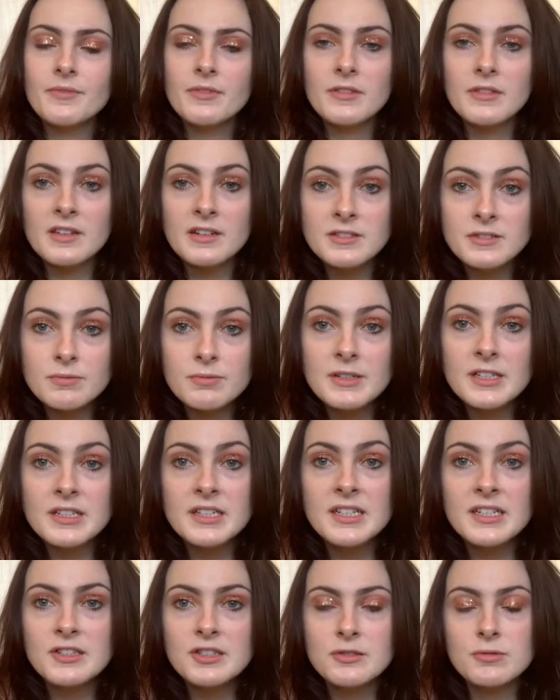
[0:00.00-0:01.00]
There's
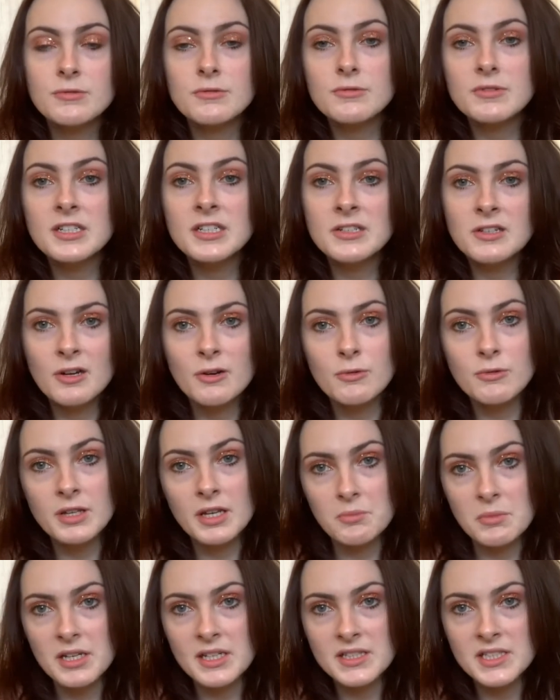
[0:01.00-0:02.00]
really truly no
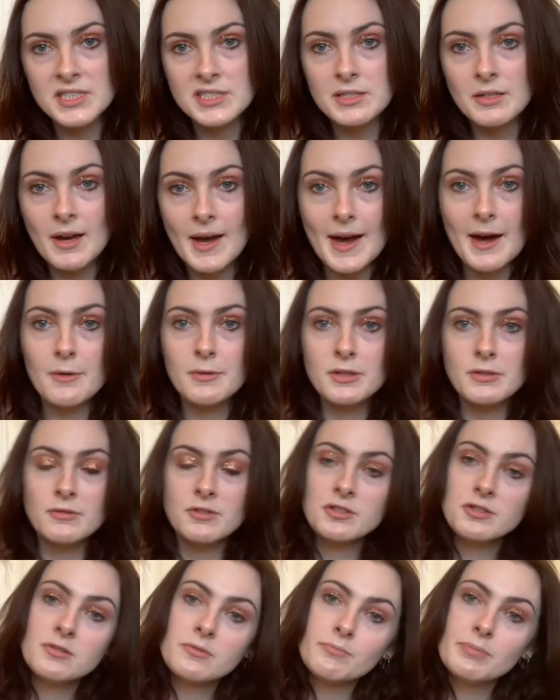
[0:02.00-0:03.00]
limit to how you
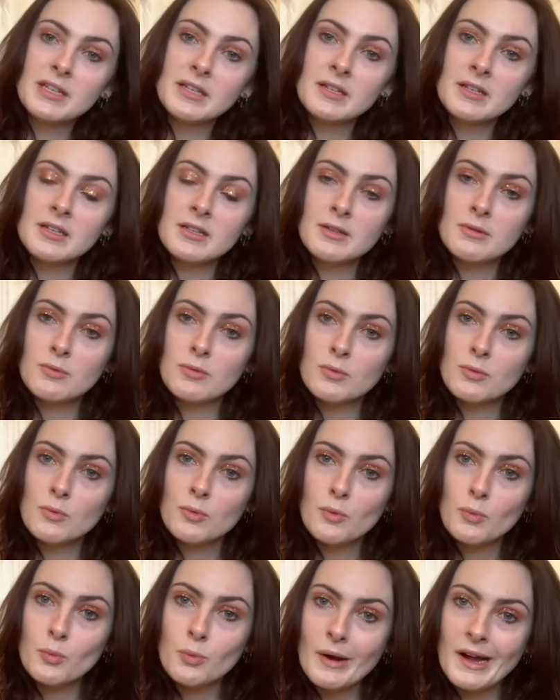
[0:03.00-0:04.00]
should be
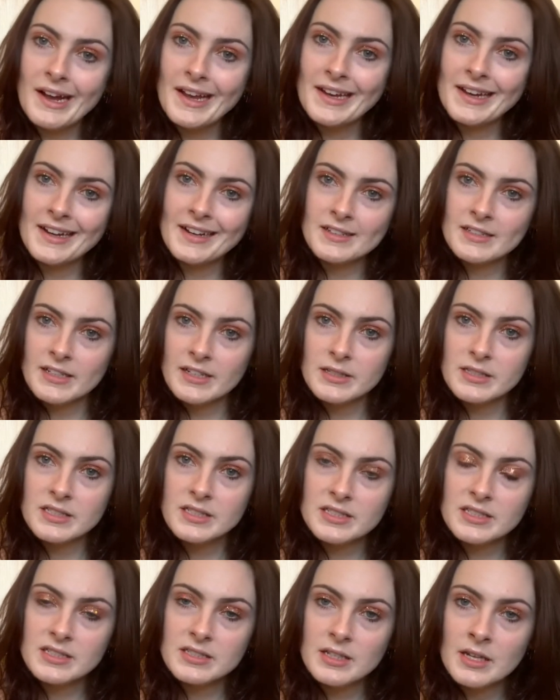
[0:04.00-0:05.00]
writing
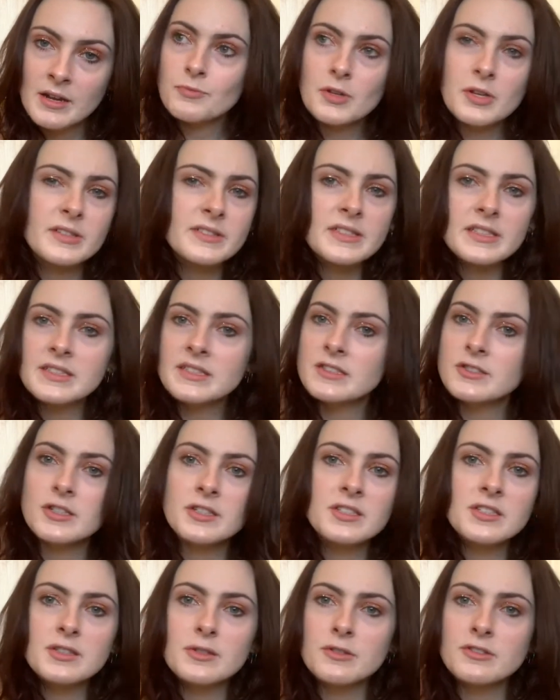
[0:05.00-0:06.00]
this, because it's
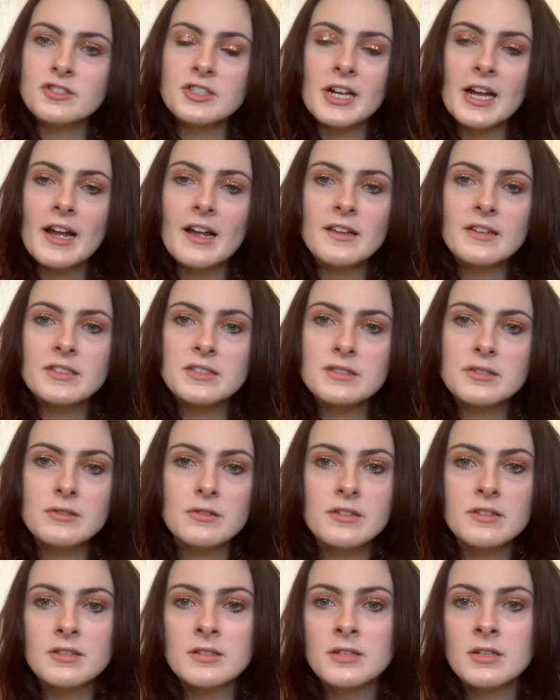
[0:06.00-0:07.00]
just your chance
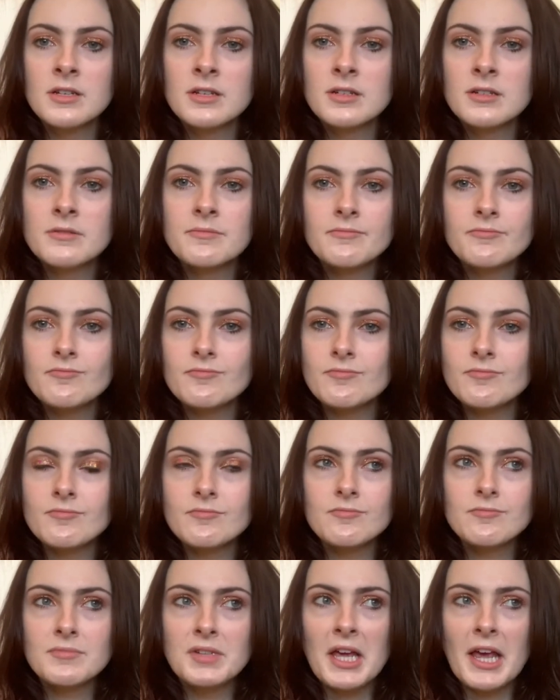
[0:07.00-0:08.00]
to
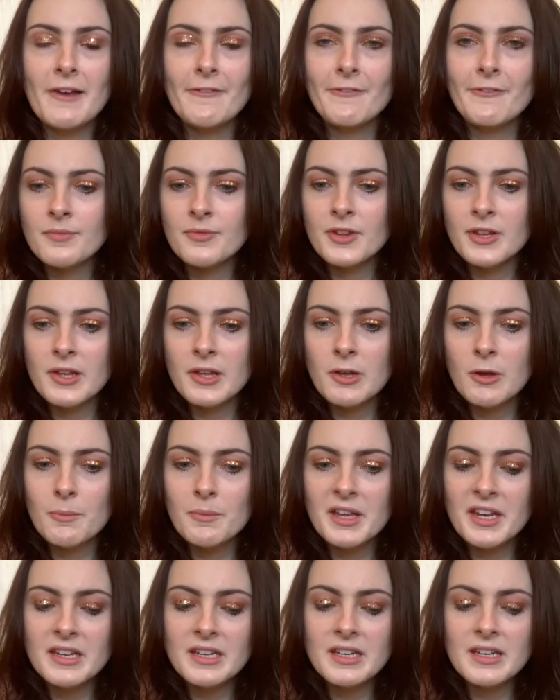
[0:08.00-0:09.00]
give the
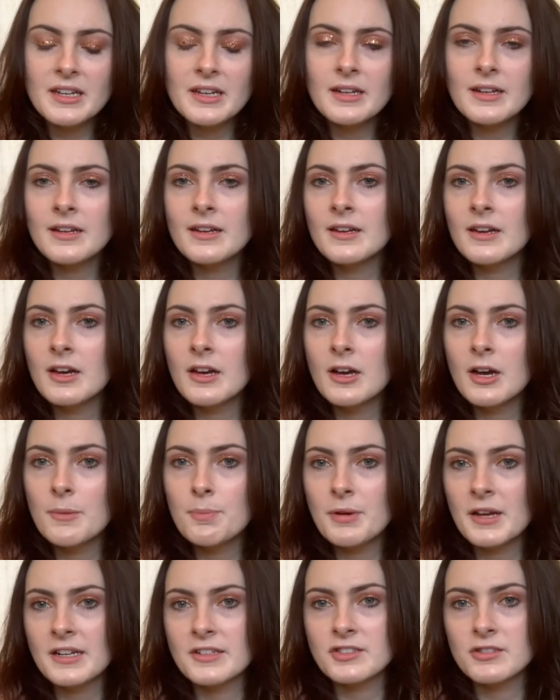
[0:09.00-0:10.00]
committee a
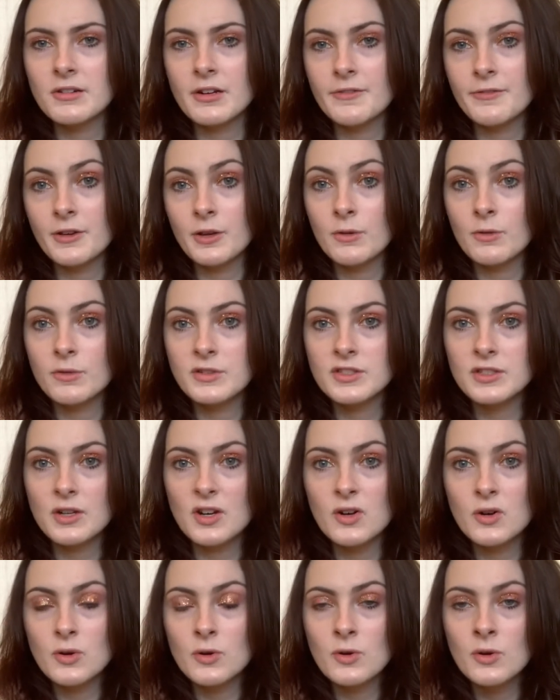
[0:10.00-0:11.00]
picture of you.
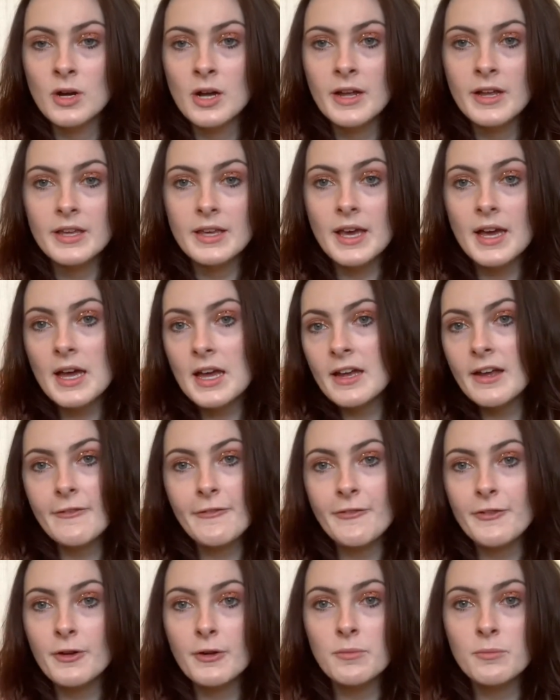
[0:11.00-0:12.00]
So yeah,
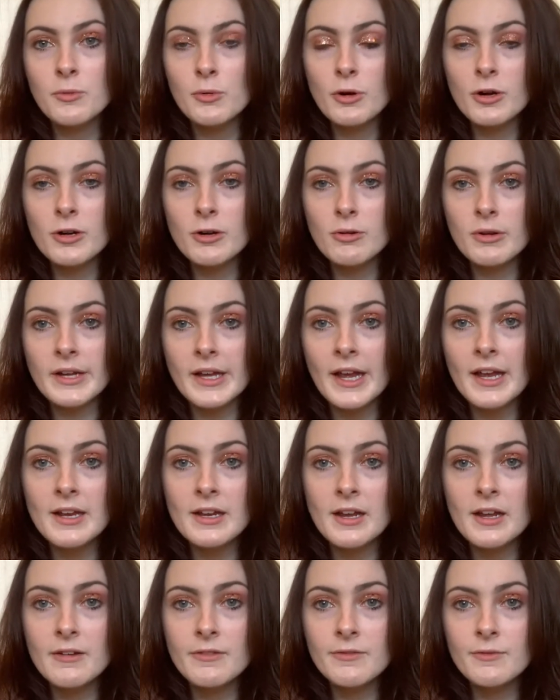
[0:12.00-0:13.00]
if you're more
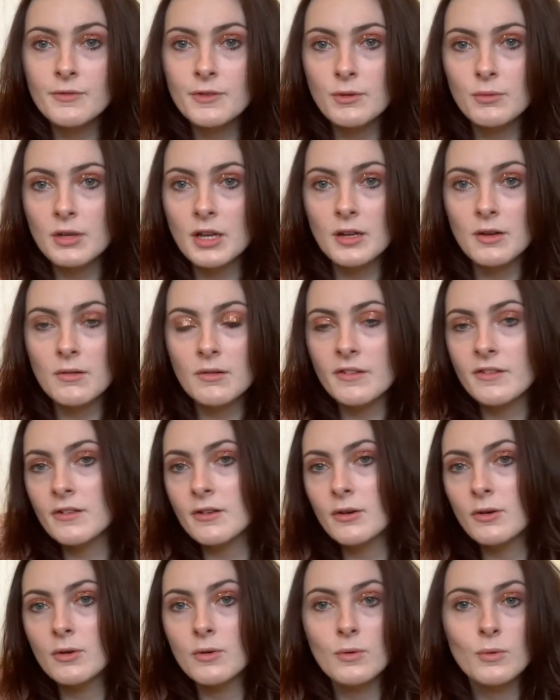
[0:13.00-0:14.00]
creative, you can
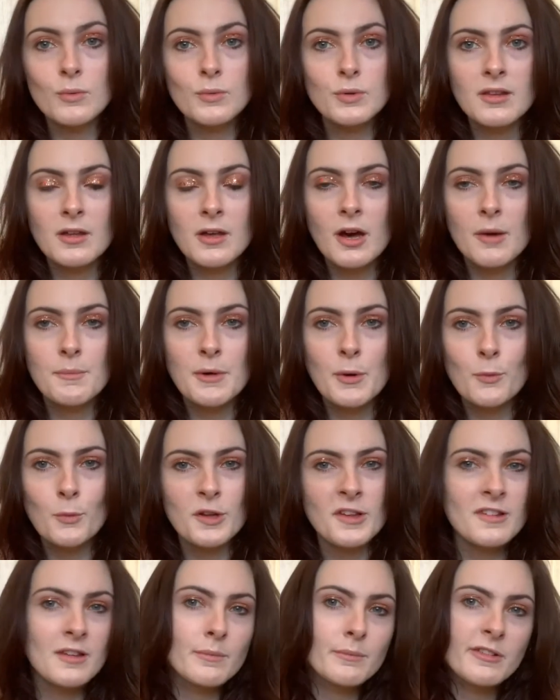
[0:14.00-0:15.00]
also come up
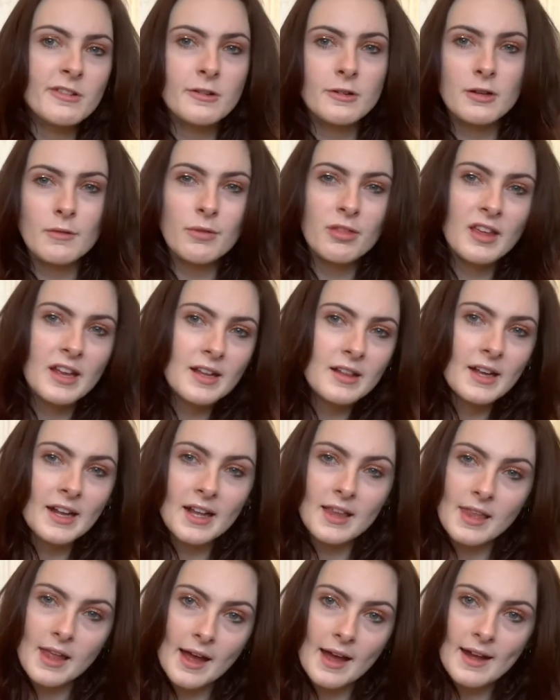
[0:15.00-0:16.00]
with some sort of thing like
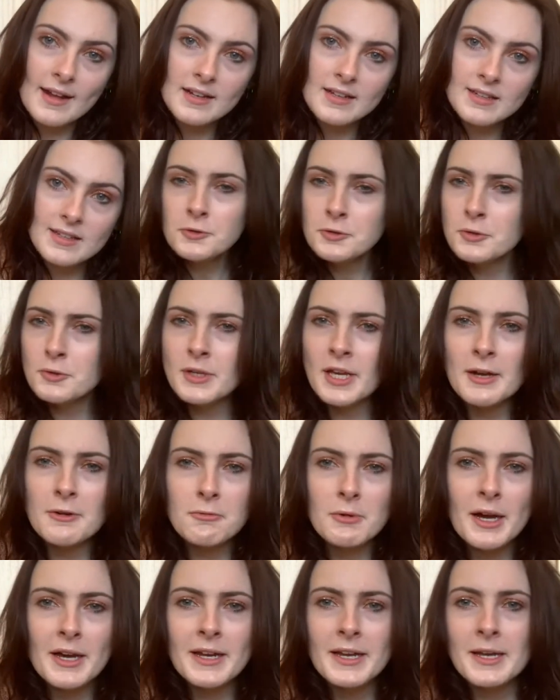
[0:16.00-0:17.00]
that. You can
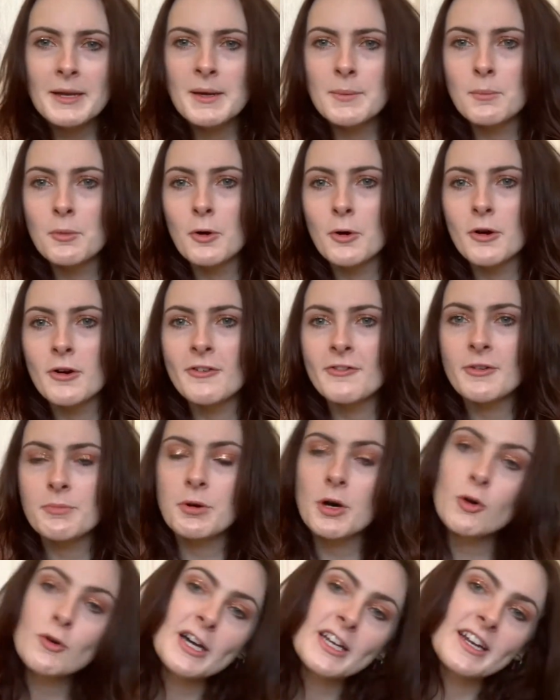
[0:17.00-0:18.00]
write it in more of a
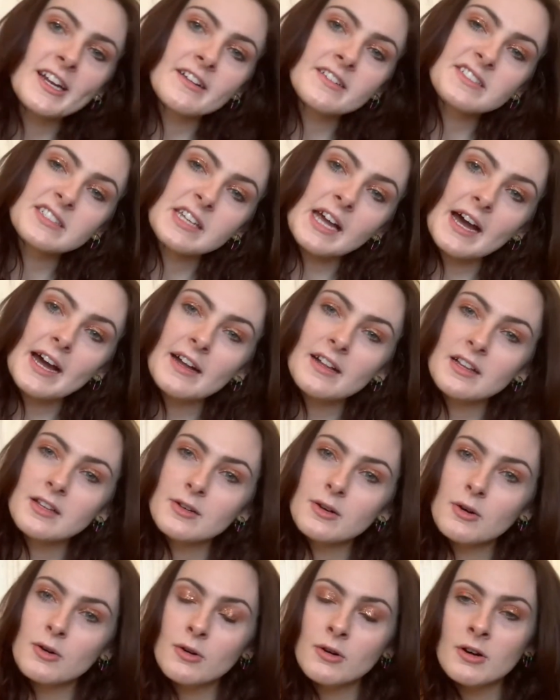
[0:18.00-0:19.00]
poetic style,
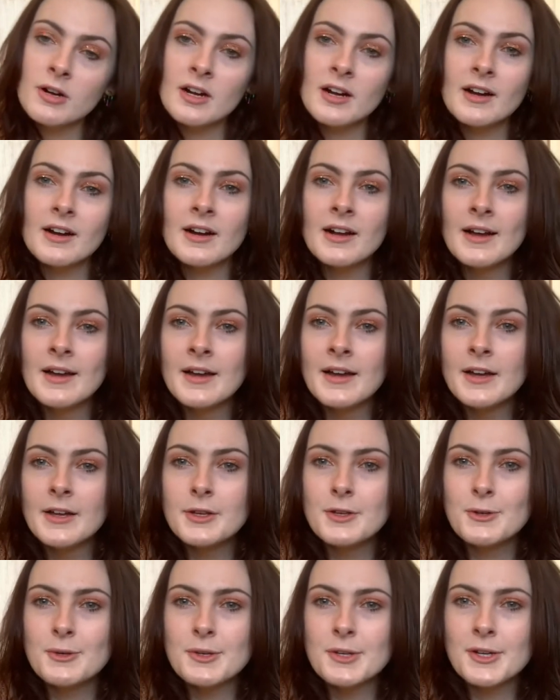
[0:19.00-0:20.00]
or
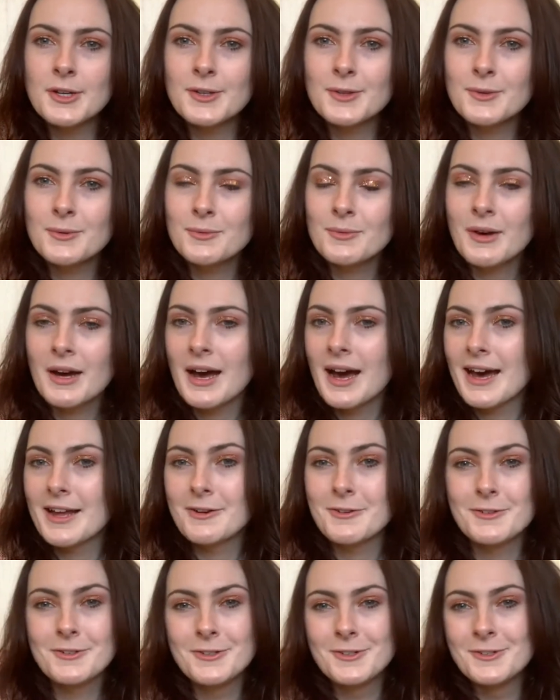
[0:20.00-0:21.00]
you can, I
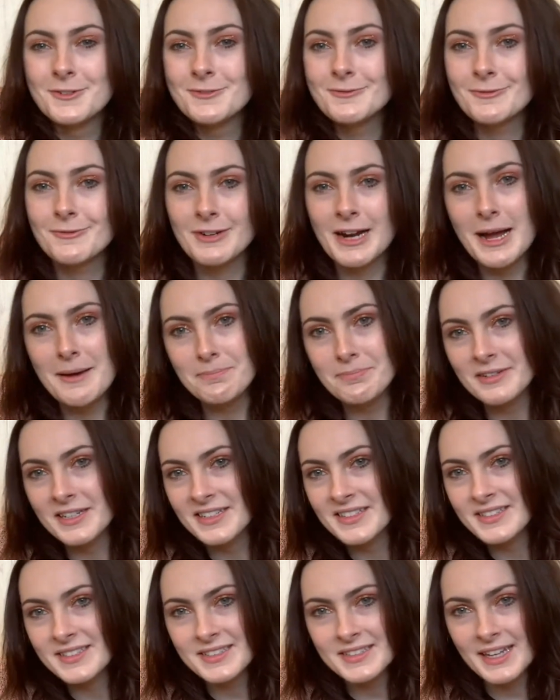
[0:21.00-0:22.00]
don't know, rap
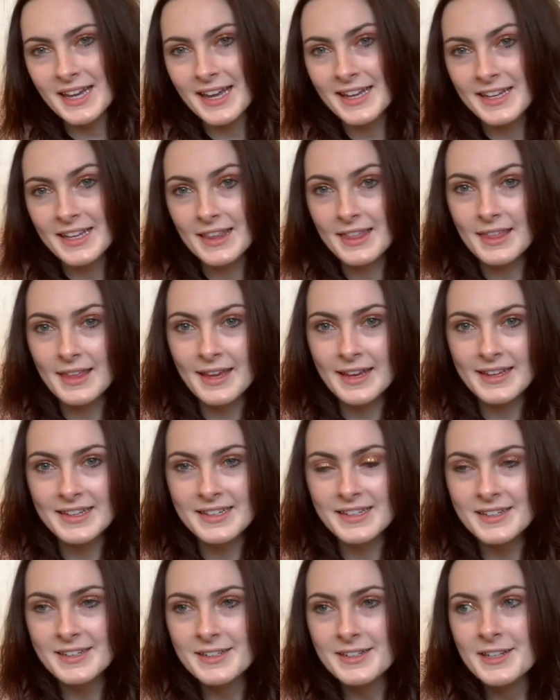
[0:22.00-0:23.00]
it,
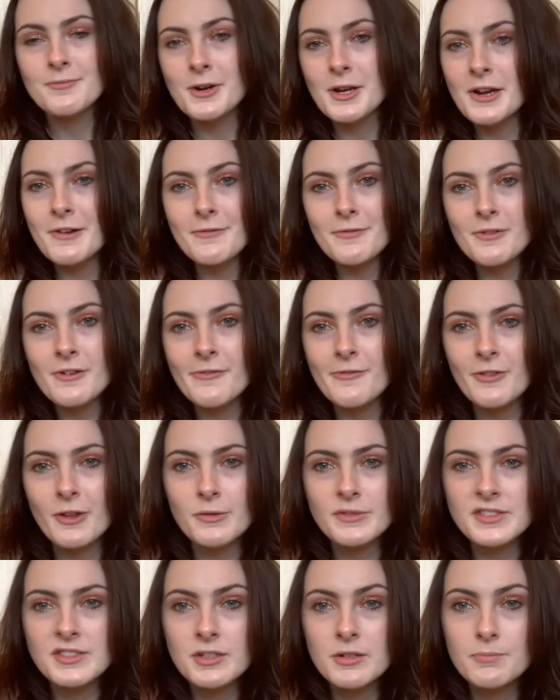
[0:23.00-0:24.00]
anything, whatever
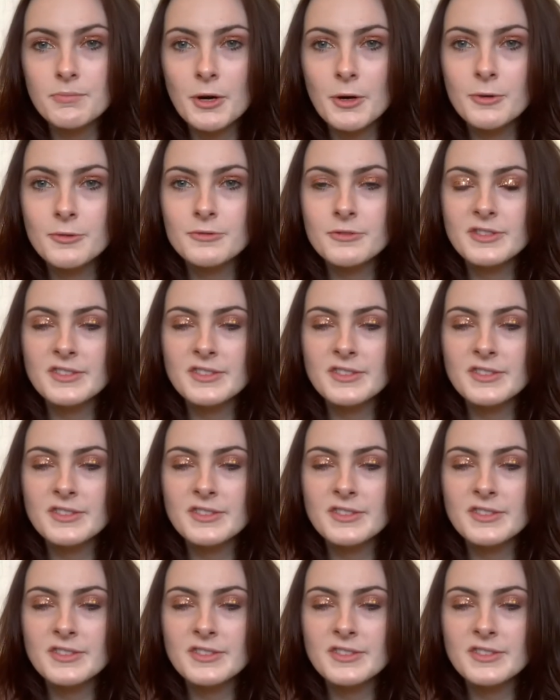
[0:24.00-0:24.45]
floats your boat.